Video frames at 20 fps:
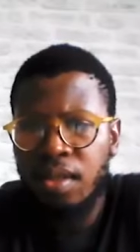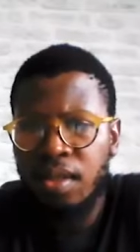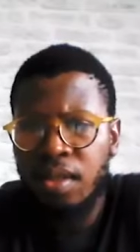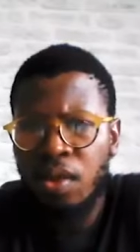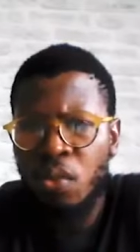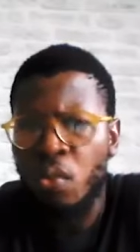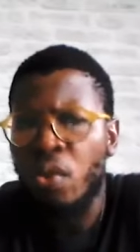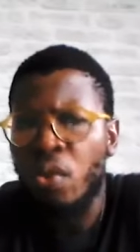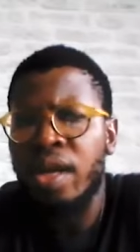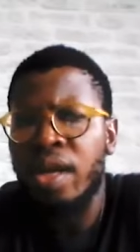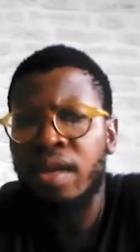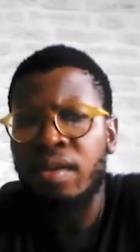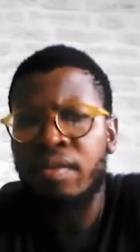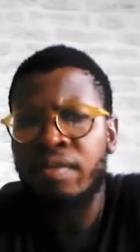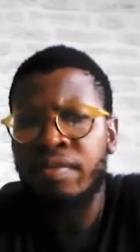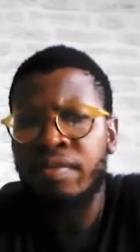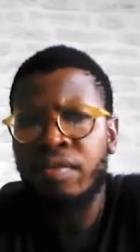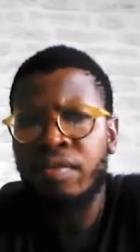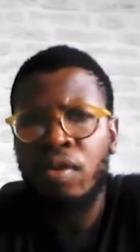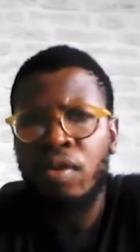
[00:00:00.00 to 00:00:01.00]
the
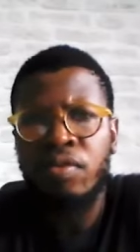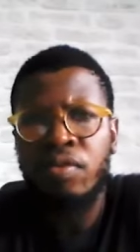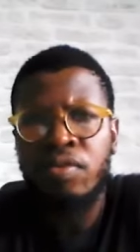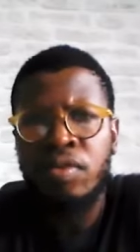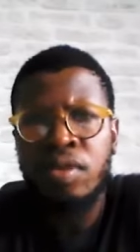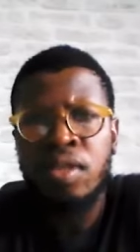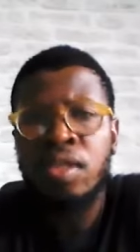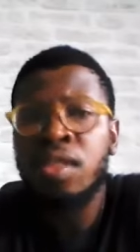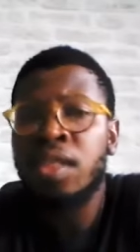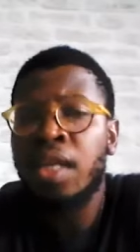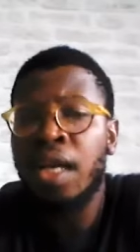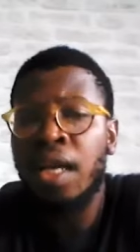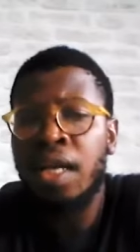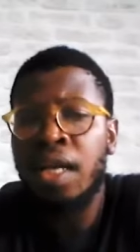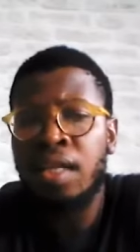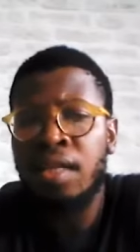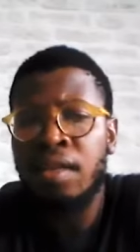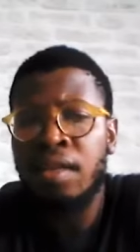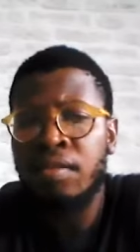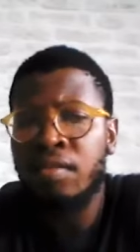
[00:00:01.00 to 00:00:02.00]
wave of
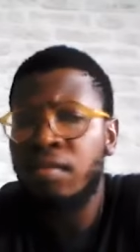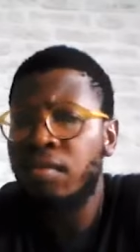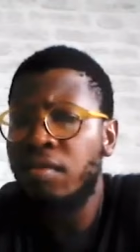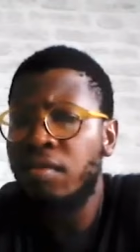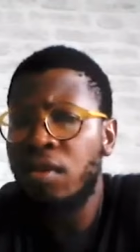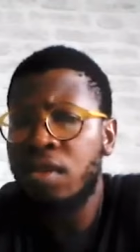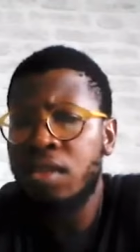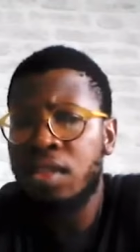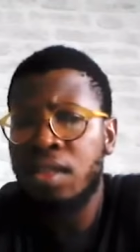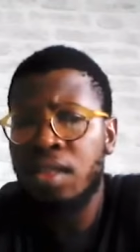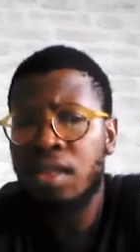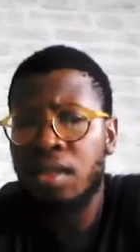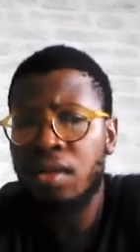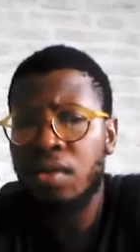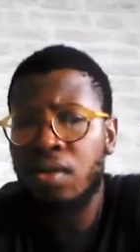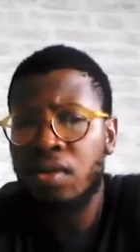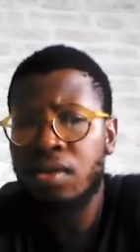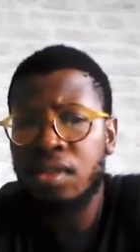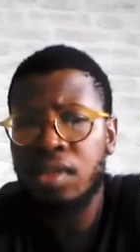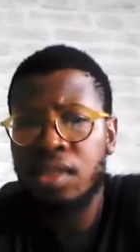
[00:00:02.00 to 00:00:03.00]
Israeli influence in the
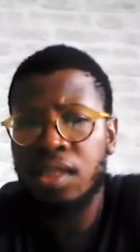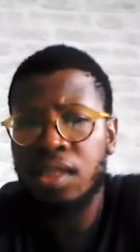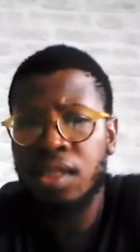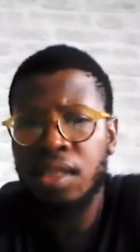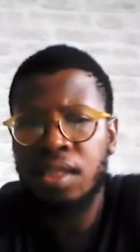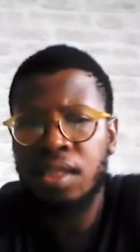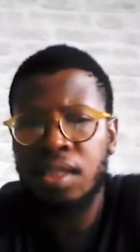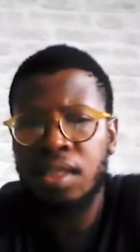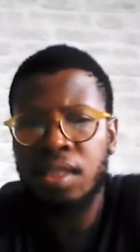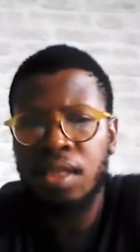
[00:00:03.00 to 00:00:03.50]
continent.